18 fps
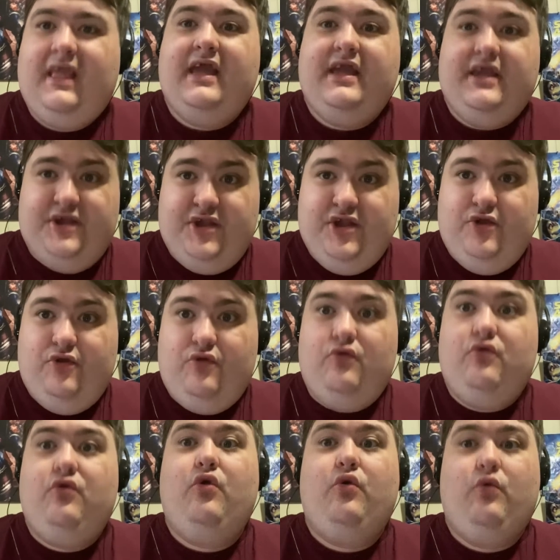
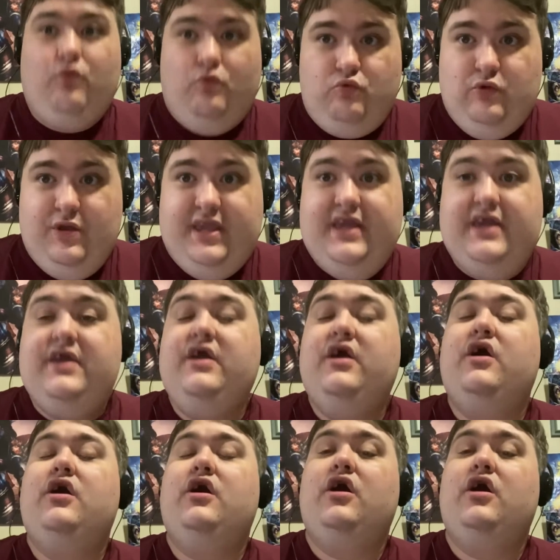Here we